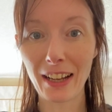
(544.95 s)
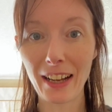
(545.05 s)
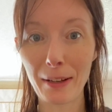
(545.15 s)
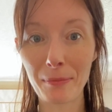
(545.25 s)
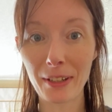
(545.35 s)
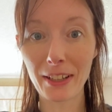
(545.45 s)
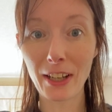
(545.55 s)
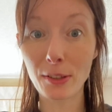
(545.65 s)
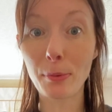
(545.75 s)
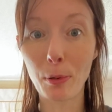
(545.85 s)

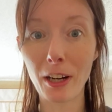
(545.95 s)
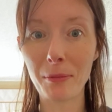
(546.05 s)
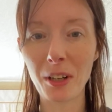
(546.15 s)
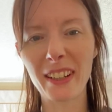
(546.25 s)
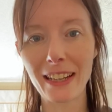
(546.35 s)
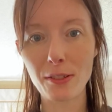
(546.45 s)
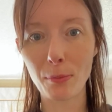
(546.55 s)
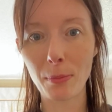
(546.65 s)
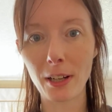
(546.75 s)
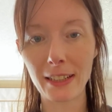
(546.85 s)
Go to Primark, get
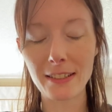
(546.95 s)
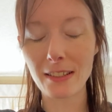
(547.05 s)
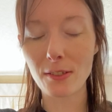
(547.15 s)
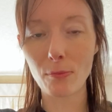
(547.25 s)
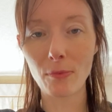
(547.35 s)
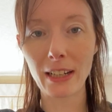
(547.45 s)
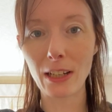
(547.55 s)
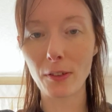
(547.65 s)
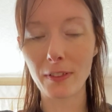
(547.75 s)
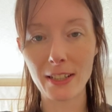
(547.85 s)
some bargains. There's some really
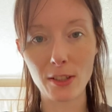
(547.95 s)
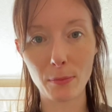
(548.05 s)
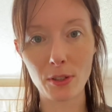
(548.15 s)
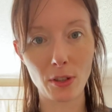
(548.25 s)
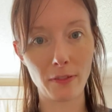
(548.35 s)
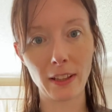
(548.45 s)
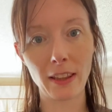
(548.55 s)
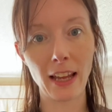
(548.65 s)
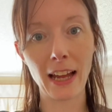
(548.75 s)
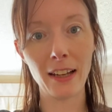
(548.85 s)
lovely summer stuff in
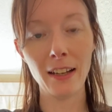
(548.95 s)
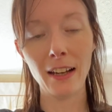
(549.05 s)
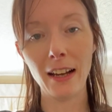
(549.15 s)
there.